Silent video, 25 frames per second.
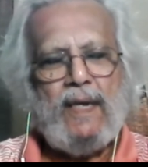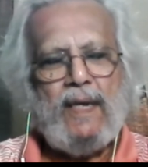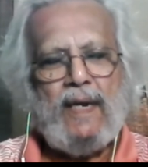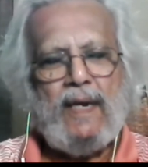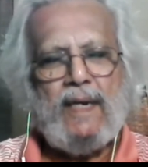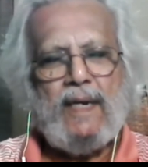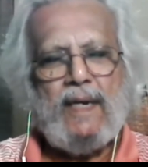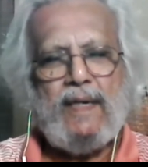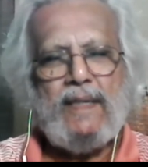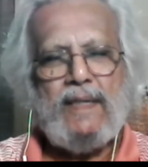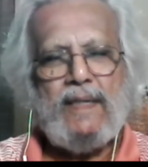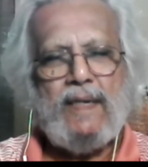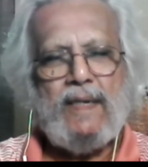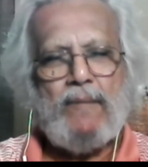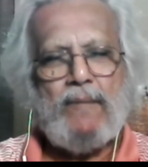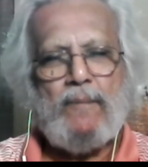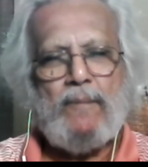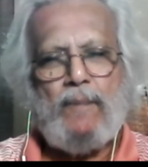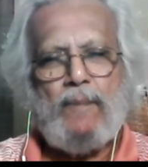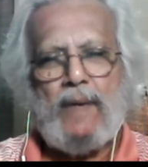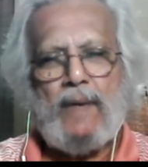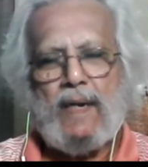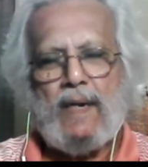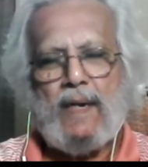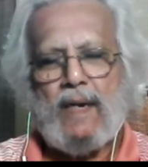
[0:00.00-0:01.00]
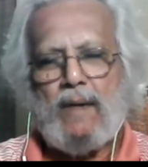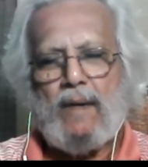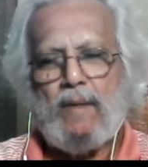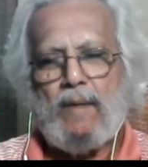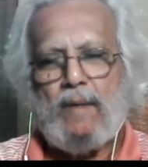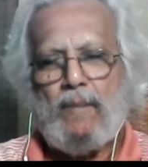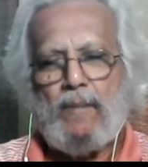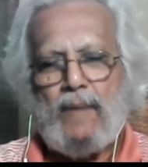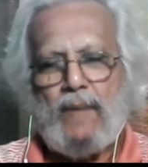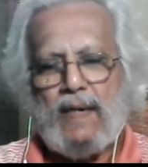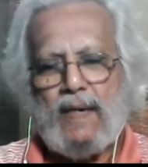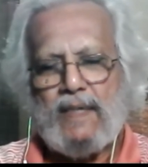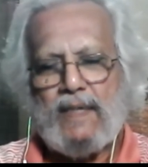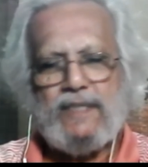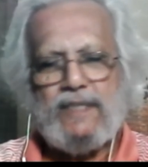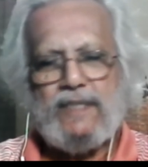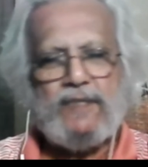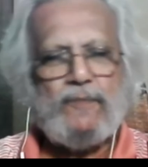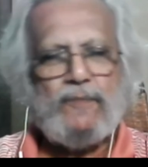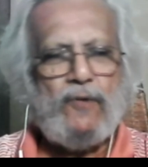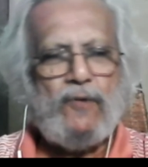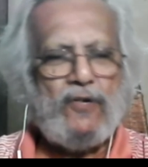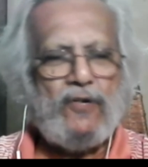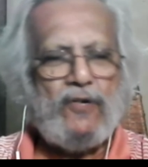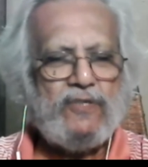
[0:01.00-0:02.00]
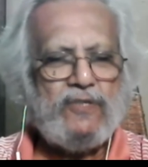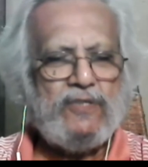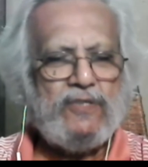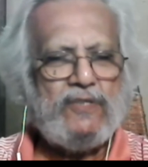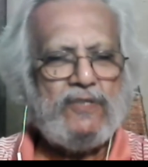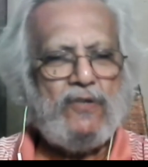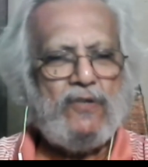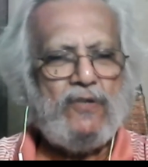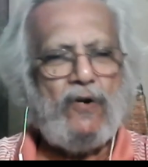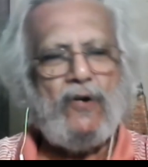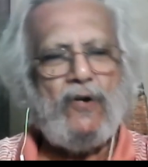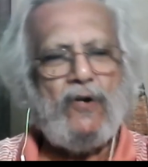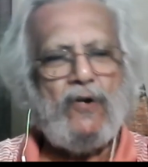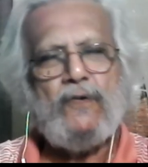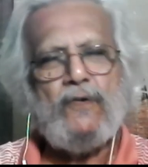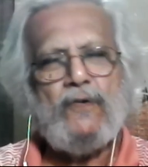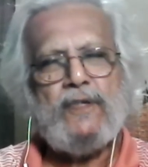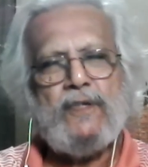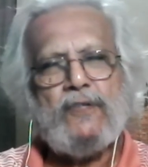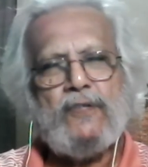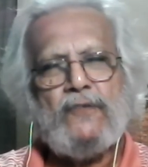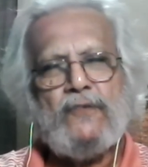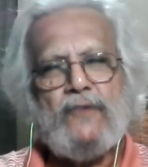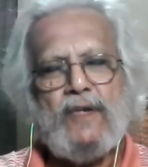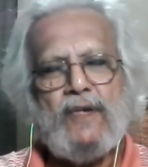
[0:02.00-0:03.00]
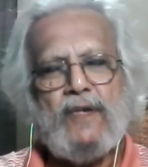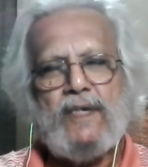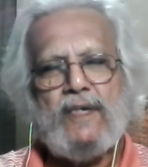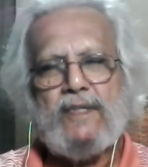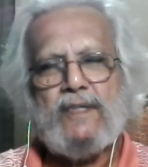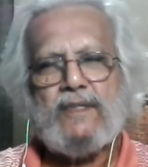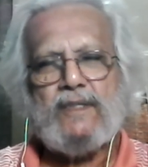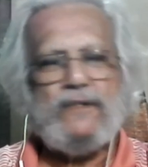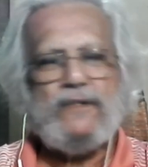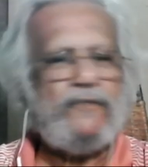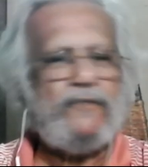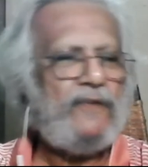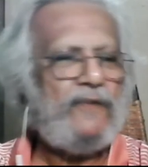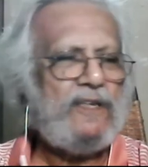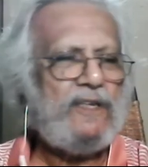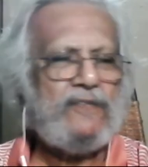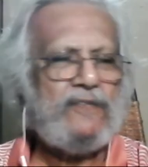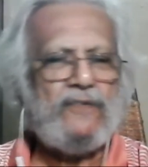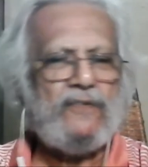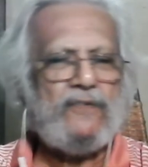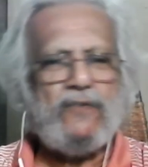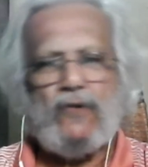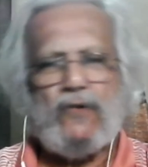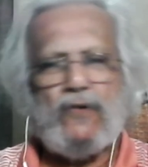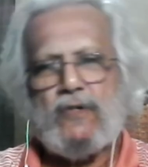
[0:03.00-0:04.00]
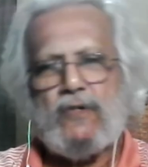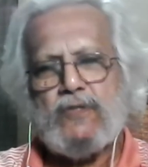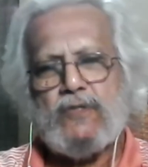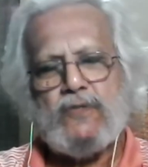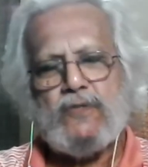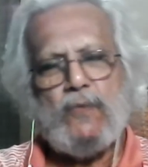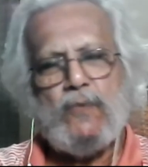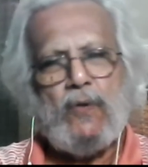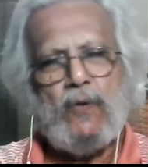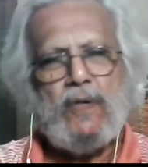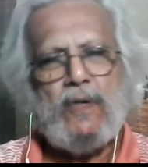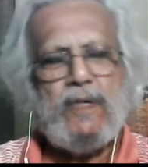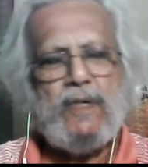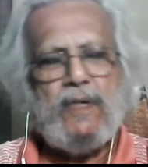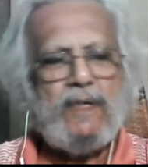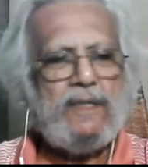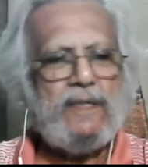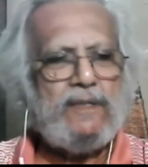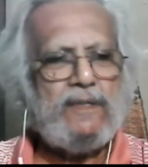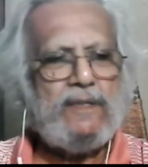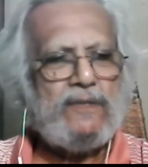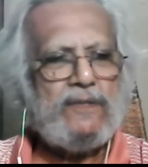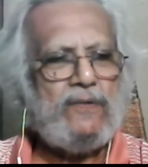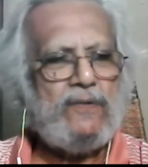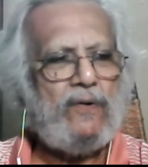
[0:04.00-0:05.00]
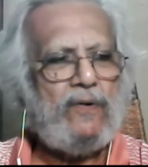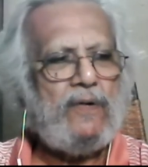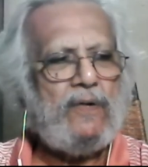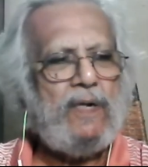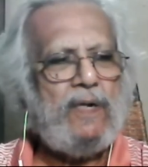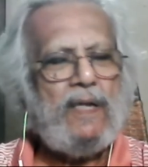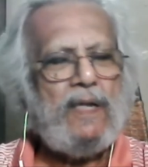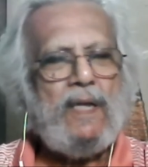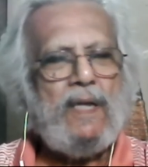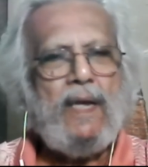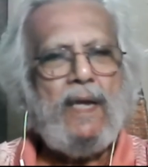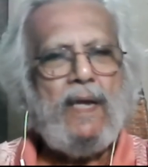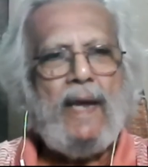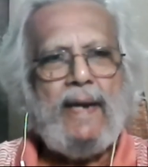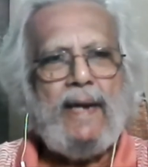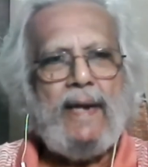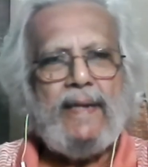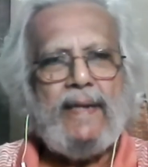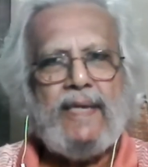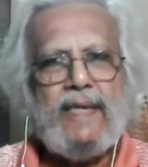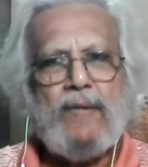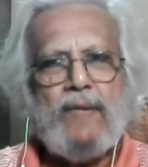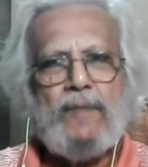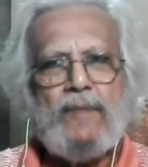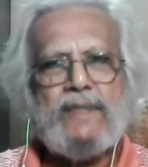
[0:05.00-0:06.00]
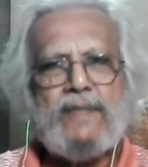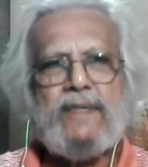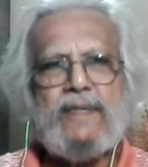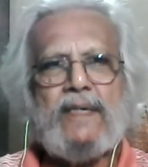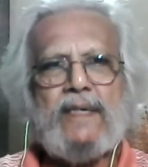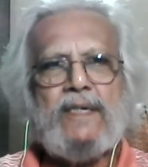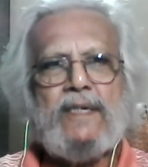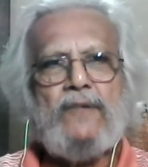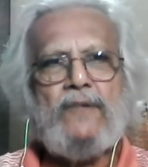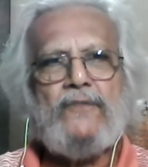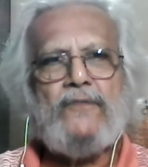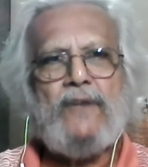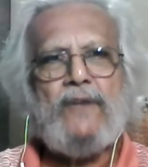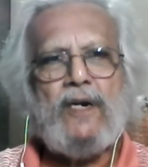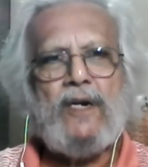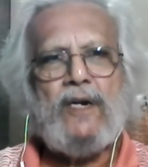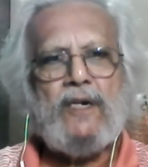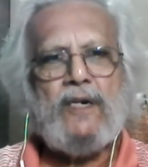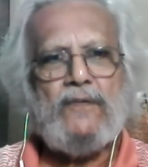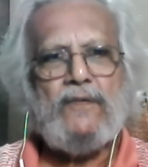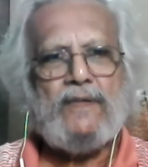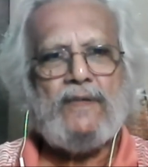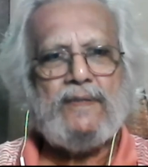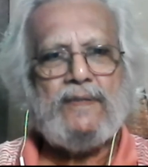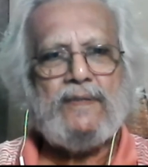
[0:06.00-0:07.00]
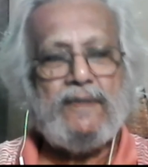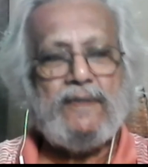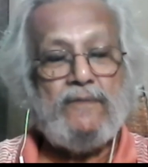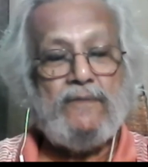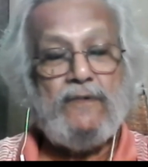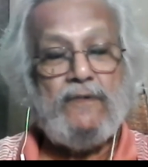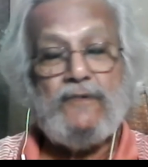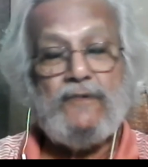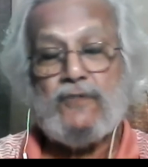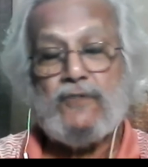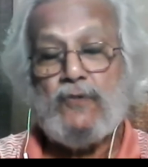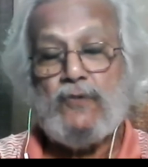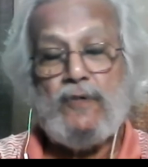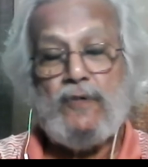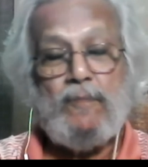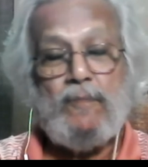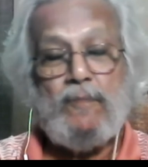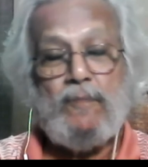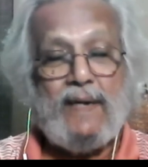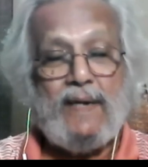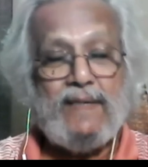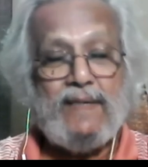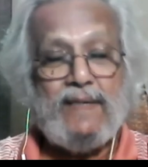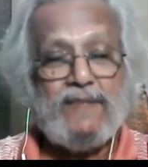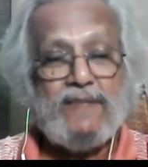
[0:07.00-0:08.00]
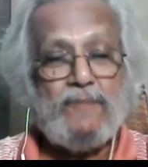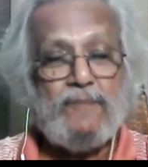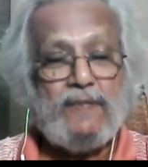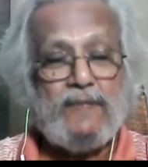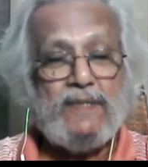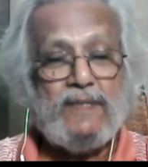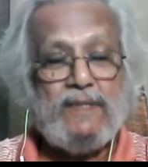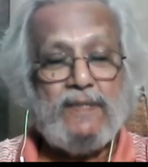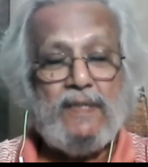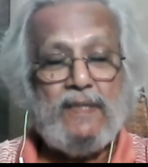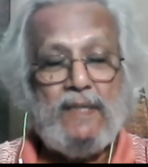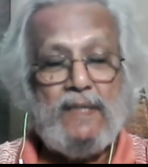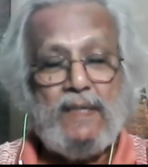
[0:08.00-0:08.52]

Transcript: and he had blood splotched all over his face. The face was all swollen and so on. And he came and sat in front of us. And we were so embarrassed because